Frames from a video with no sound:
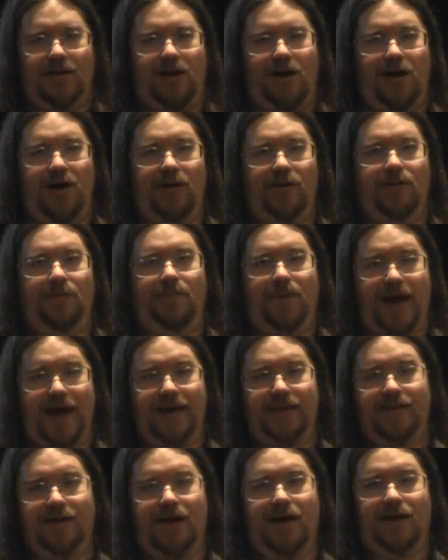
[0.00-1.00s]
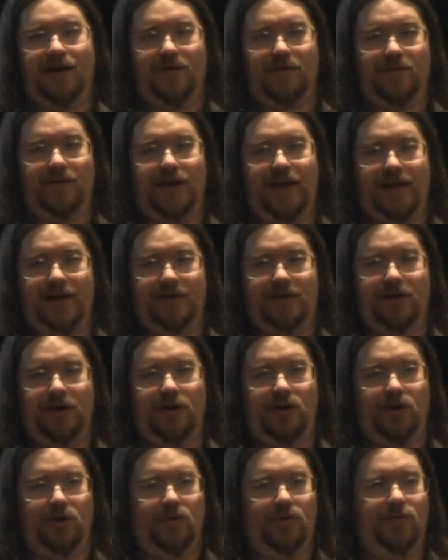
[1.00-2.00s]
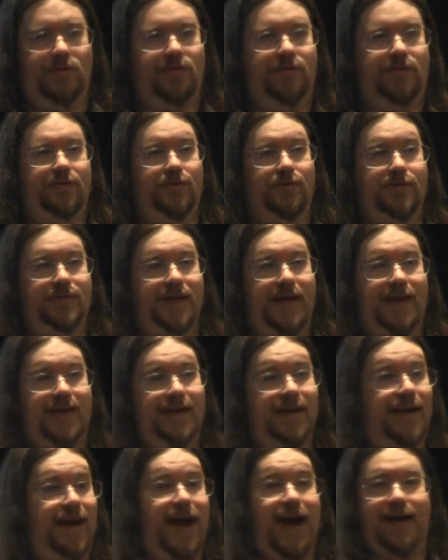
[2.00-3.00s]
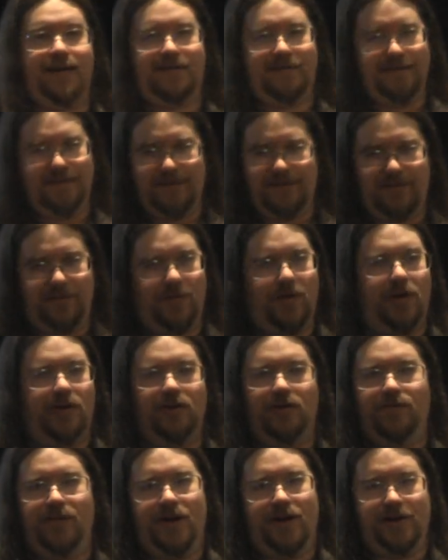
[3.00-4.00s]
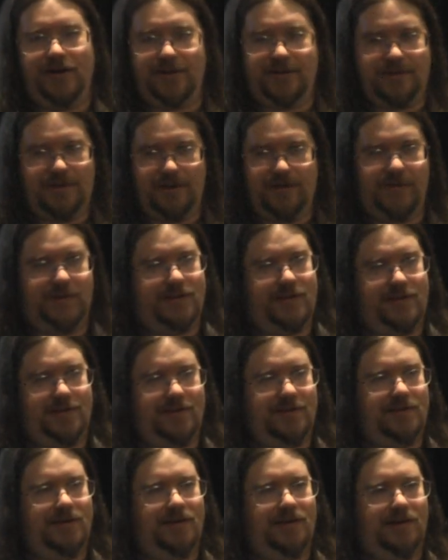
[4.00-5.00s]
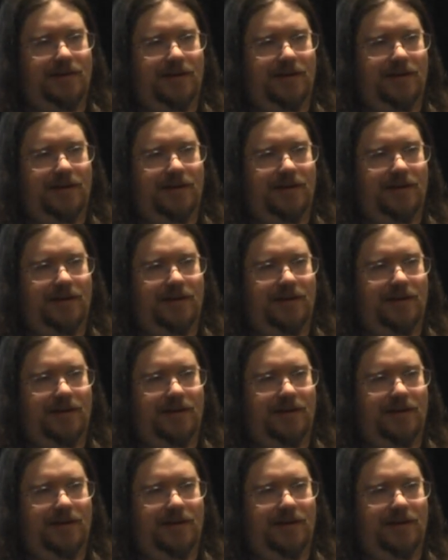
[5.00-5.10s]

all the Python and related code say, connect to all your various services,